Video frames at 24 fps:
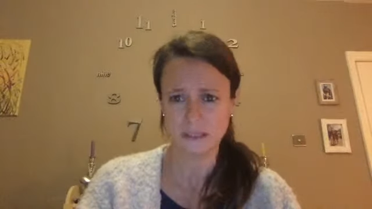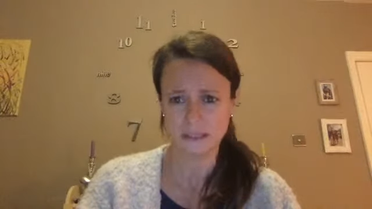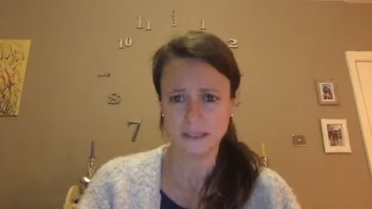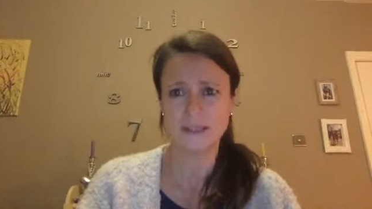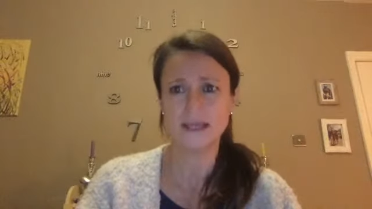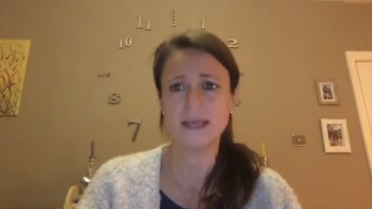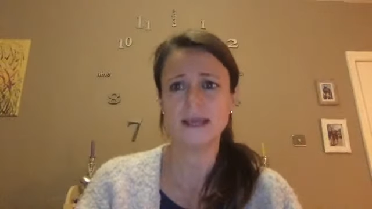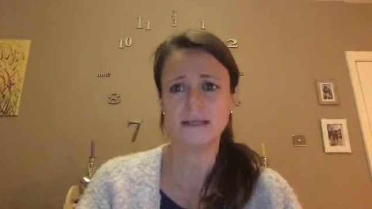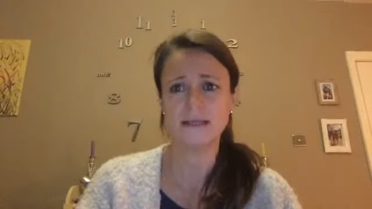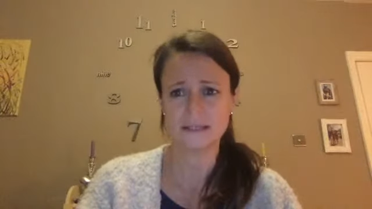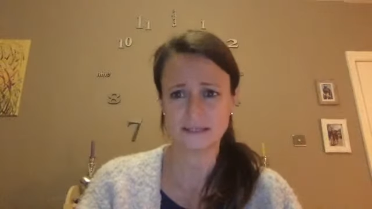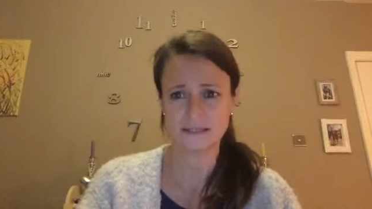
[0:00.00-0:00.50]

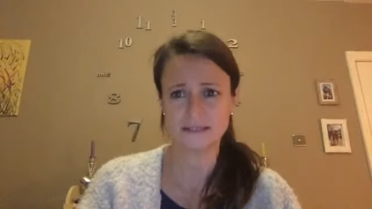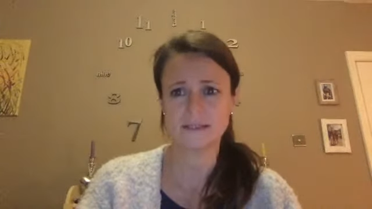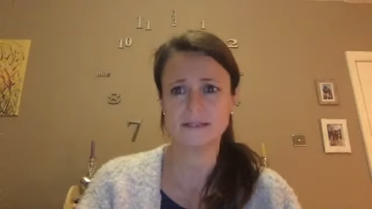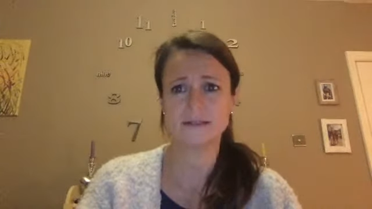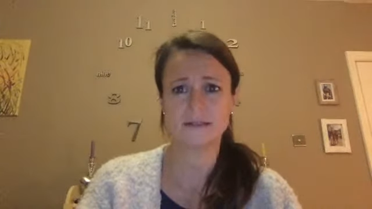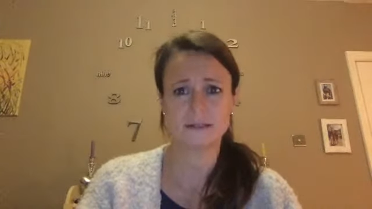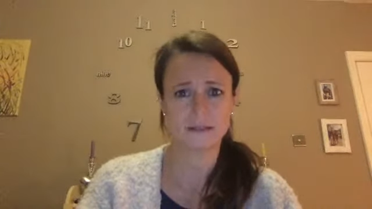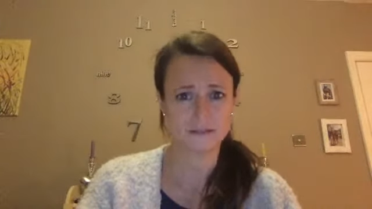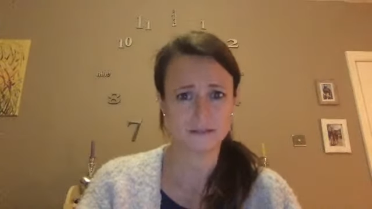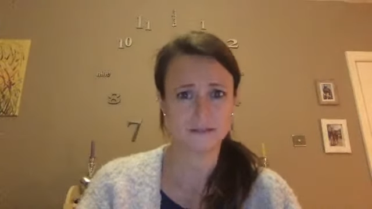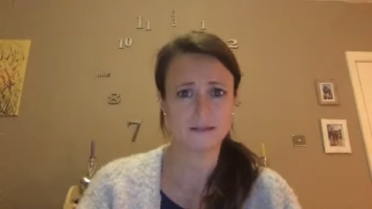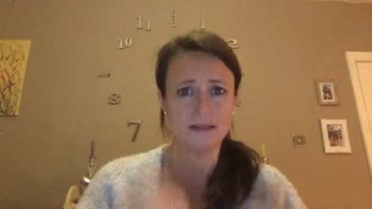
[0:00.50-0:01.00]
Yes?
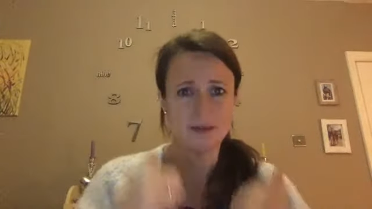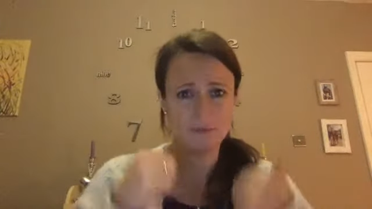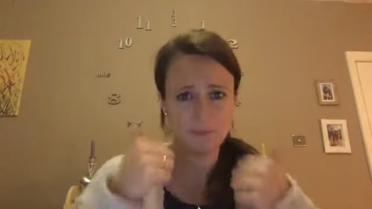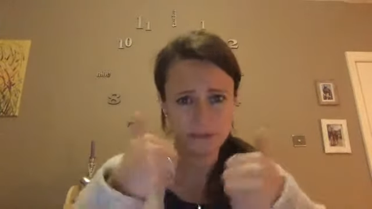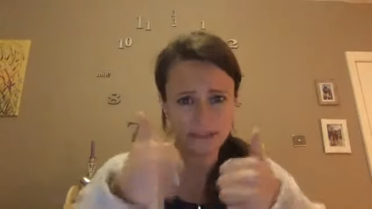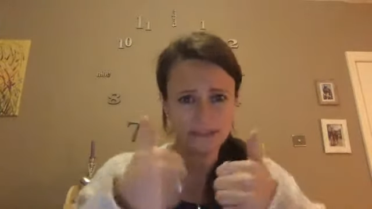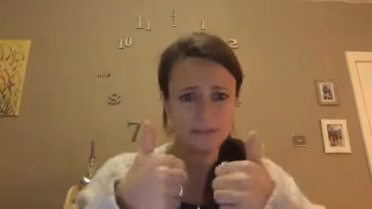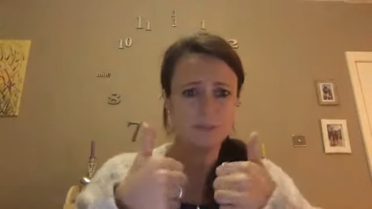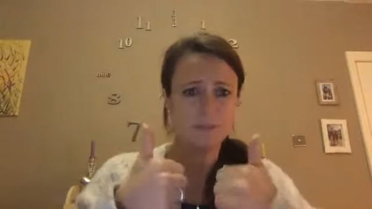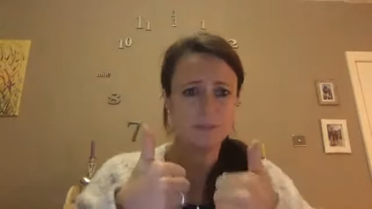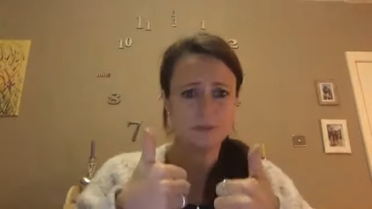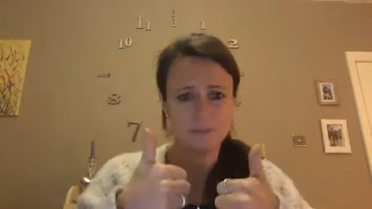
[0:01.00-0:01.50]
Give me
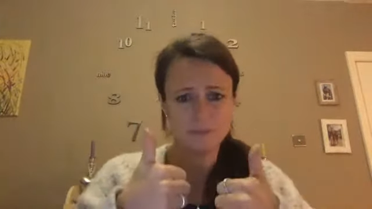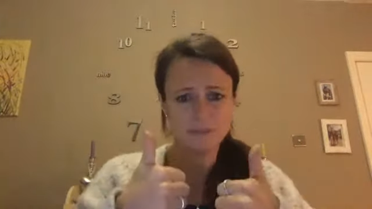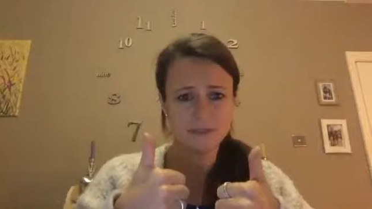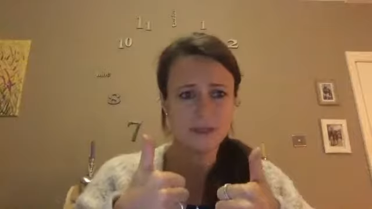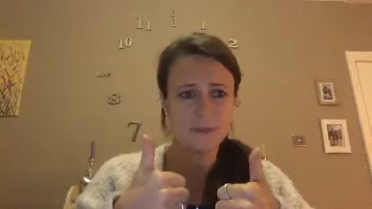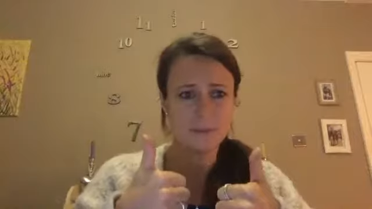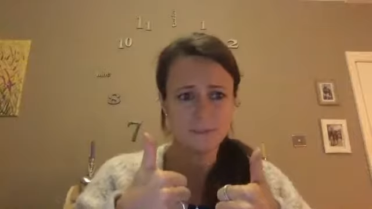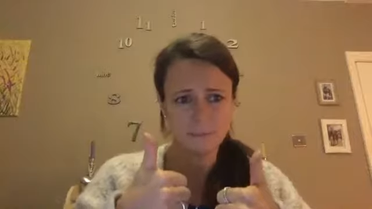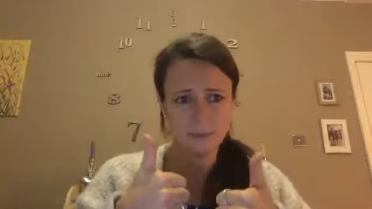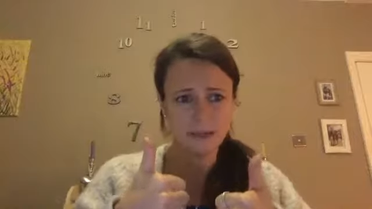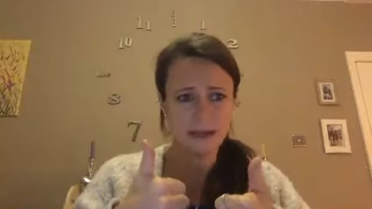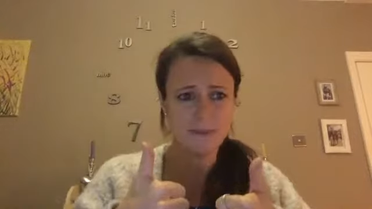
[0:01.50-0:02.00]
some thumbs
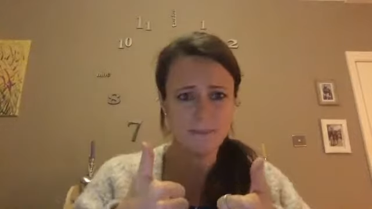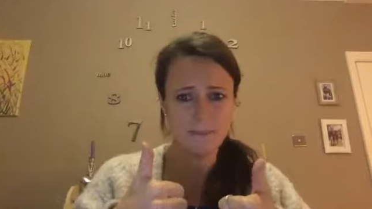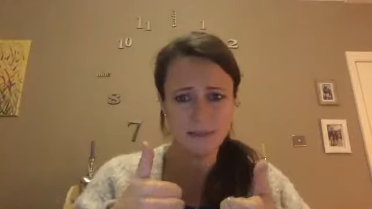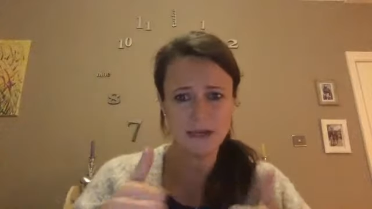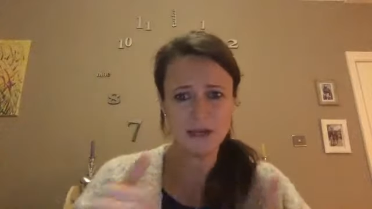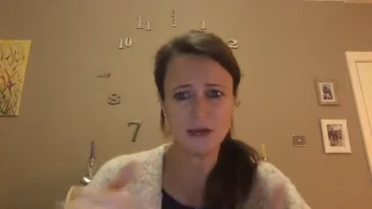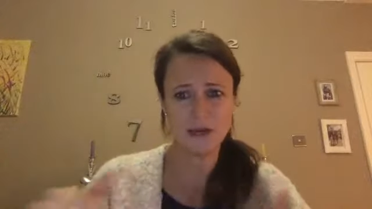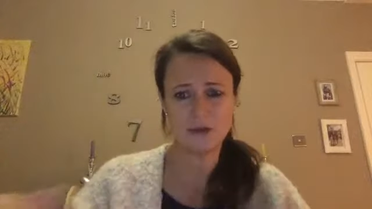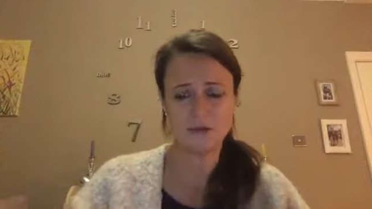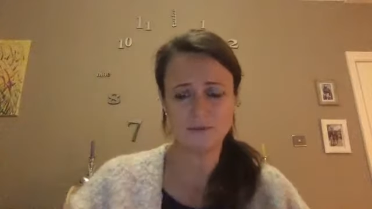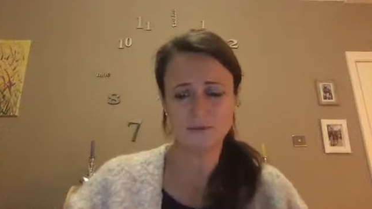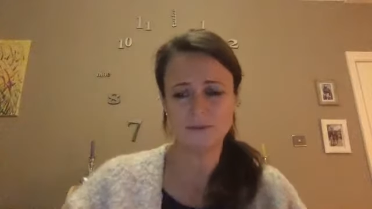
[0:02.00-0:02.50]
up and let me
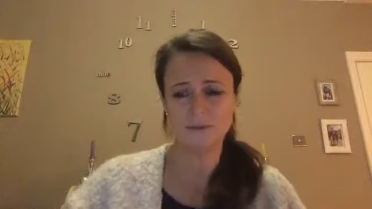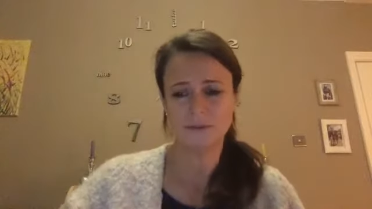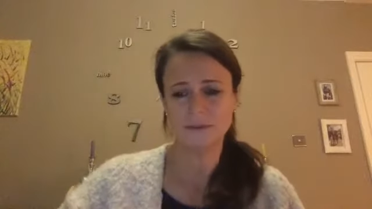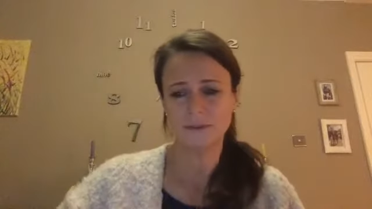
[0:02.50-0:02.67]
know.